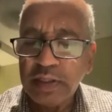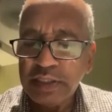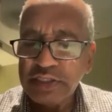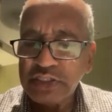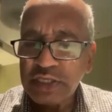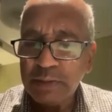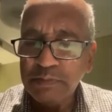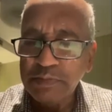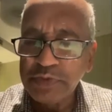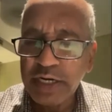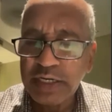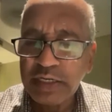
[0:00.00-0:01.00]
the
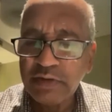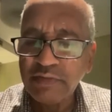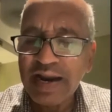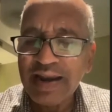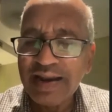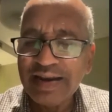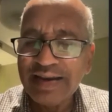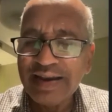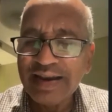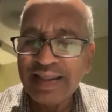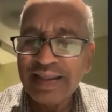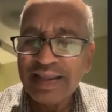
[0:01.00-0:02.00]
subjective
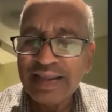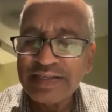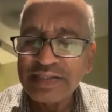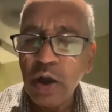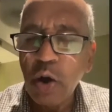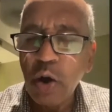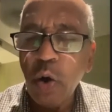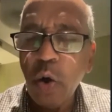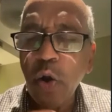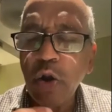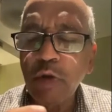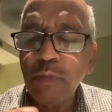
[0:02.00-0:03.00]
identity is
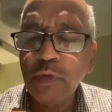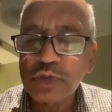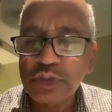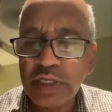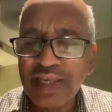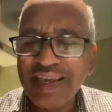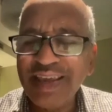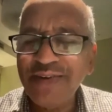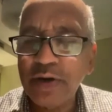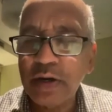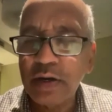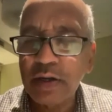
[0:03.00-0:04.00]
almost
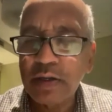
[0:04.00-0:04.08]
ever,